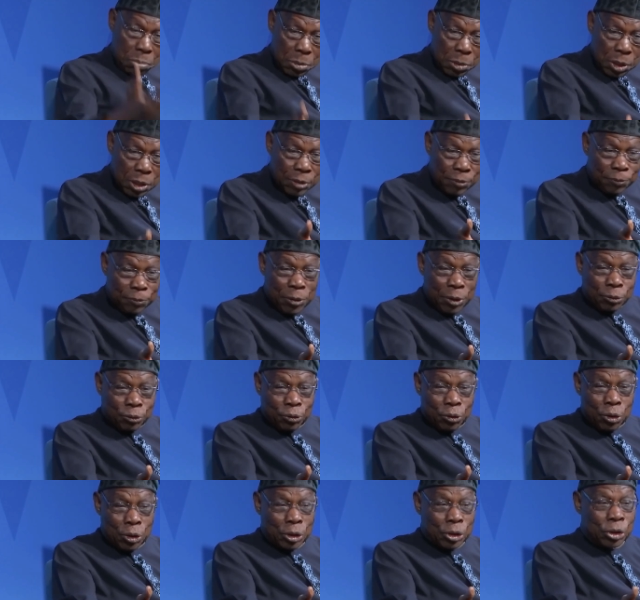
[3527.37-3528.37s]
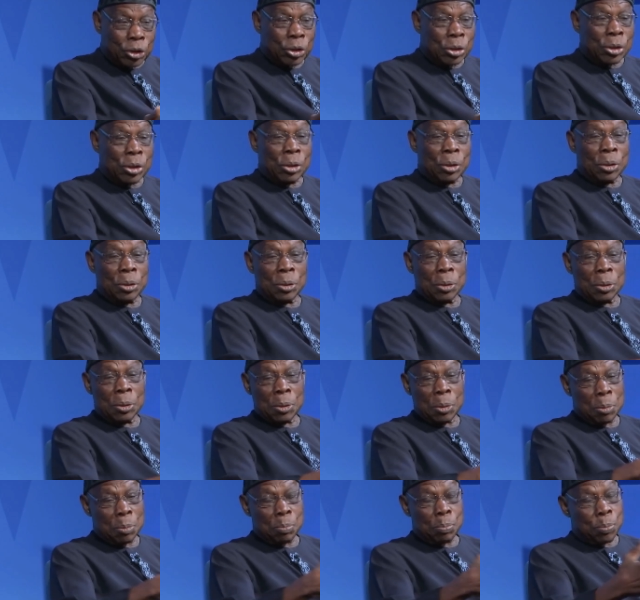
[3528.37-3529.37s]
infrastructure,
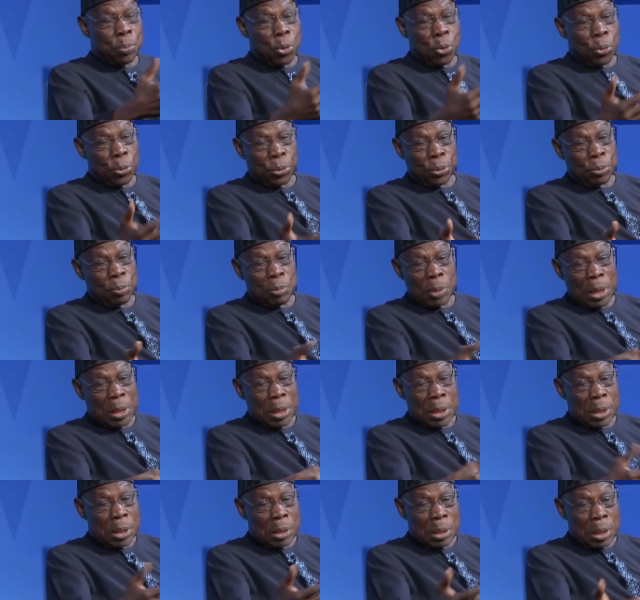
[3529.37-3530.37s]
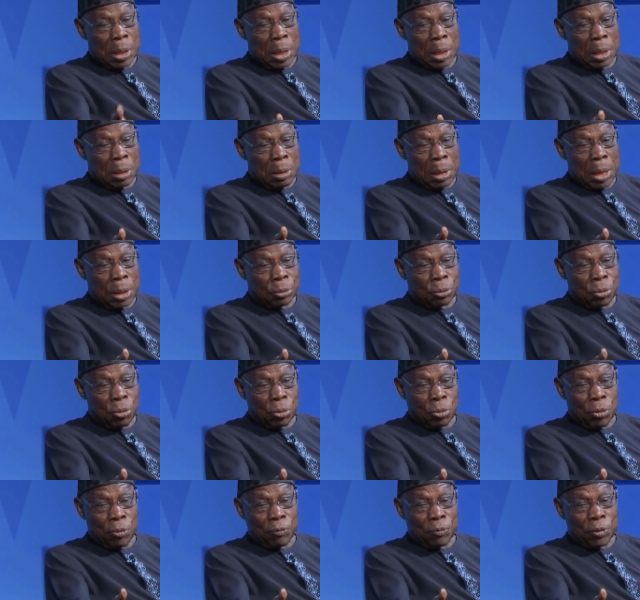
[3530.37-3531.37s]
both when I
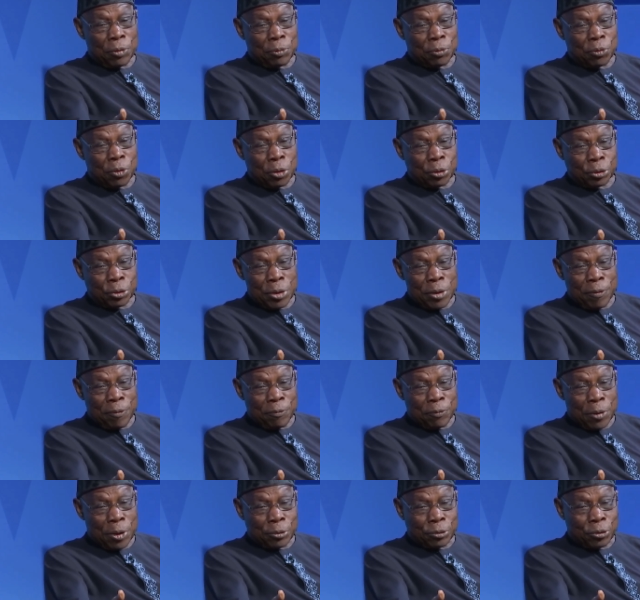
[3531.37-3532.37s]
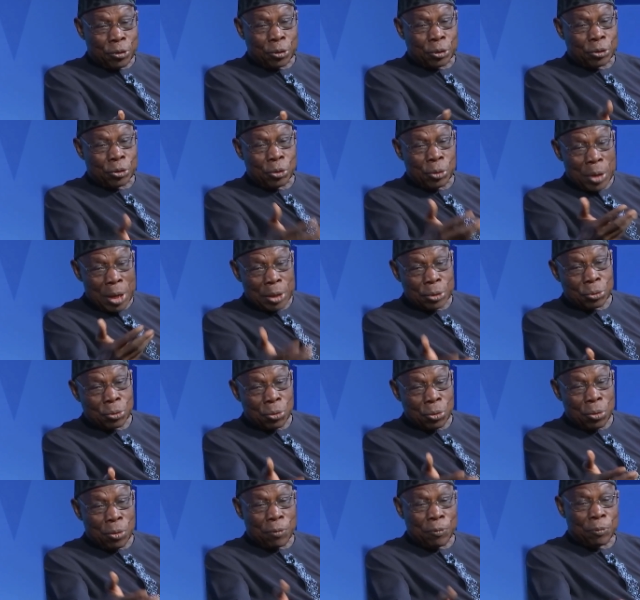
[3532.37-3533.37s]
talk of infrastructure, I
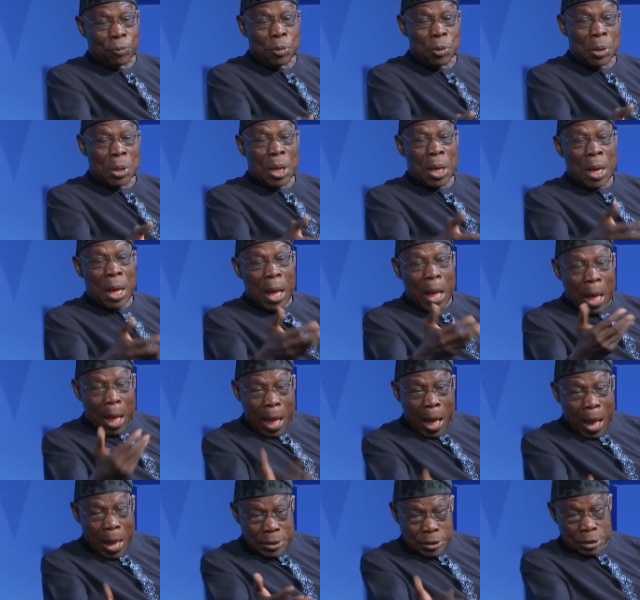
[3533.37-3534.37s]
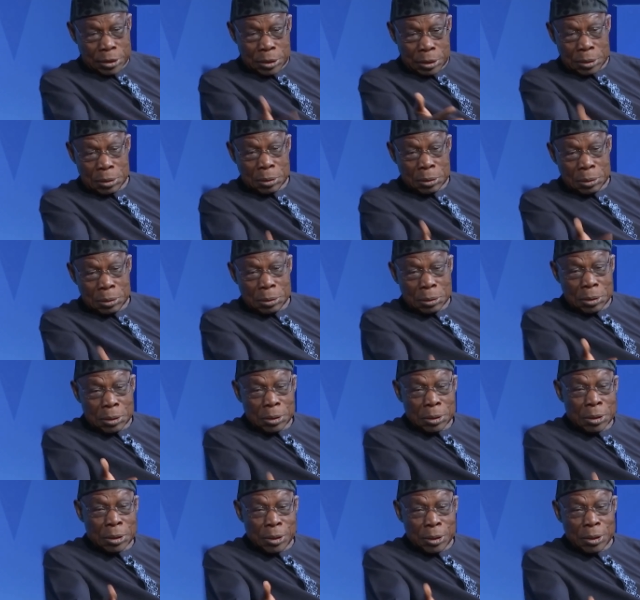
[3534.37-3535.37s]
talk of hard
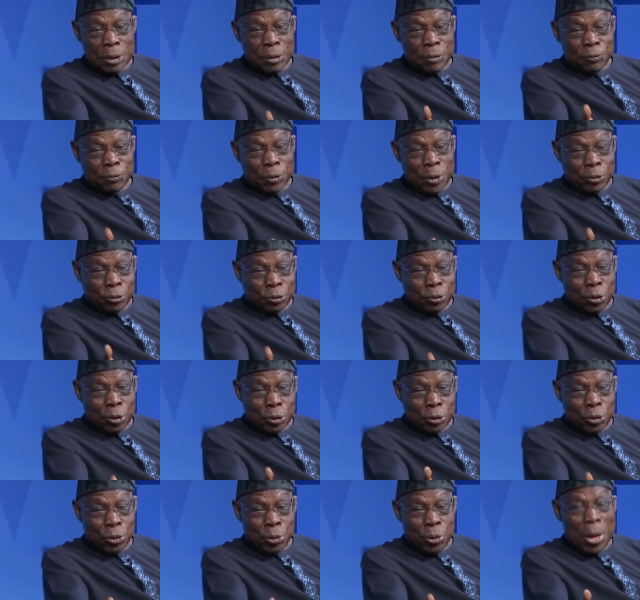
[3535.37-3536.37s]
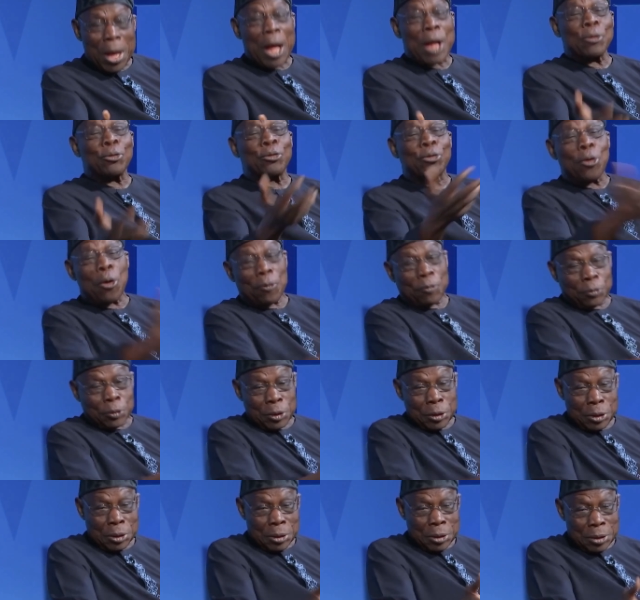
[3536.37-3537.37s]
infrastructure and soft
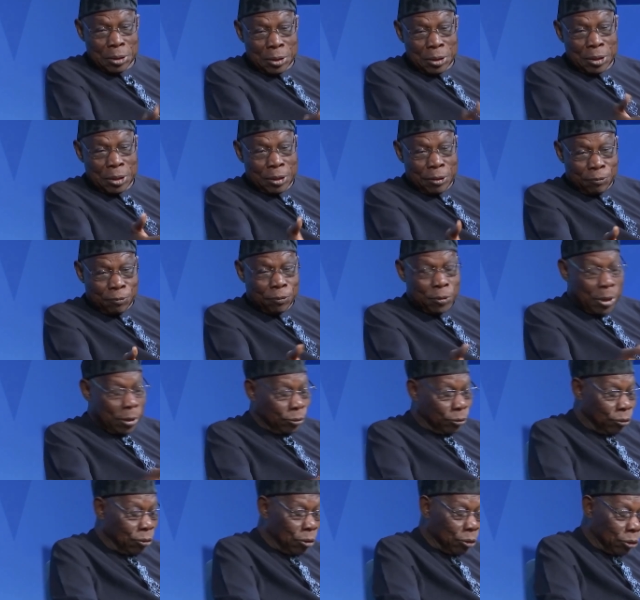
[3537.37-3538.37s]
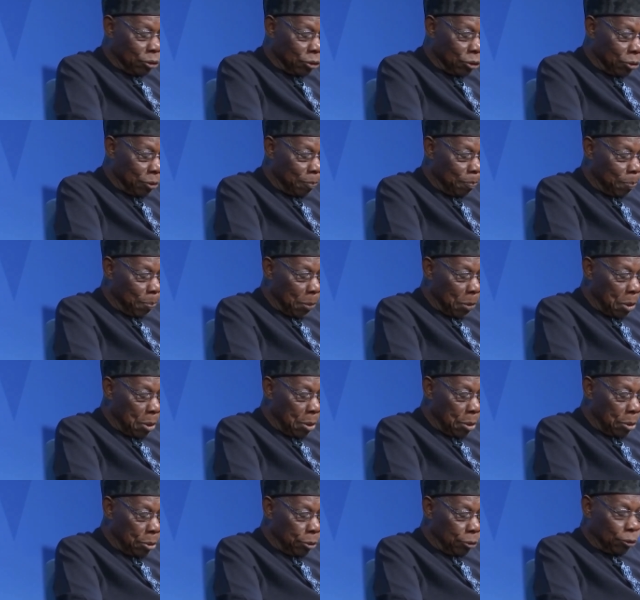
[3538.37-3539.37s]
infrastructure.
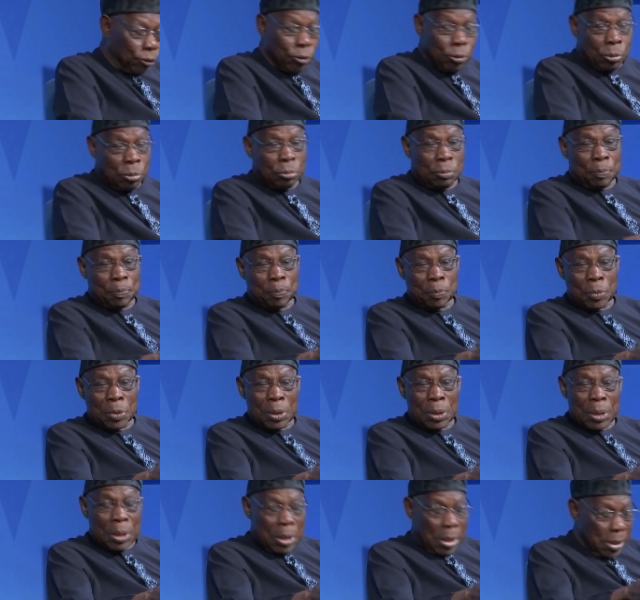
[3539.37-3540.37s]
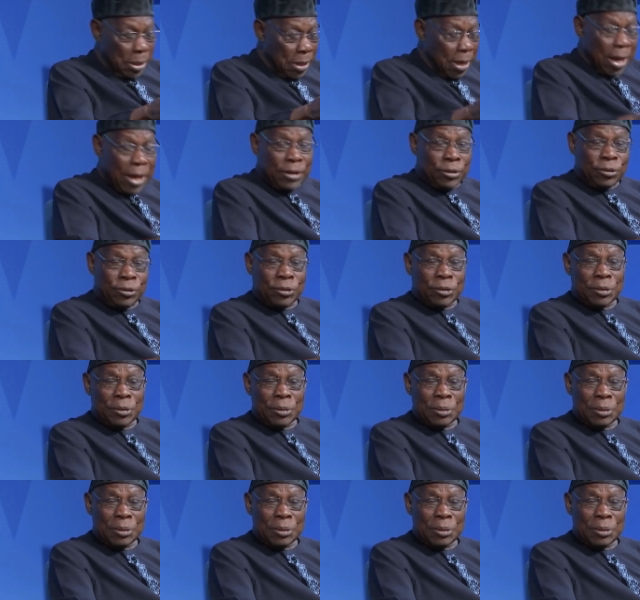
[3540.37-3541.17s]
So, yes,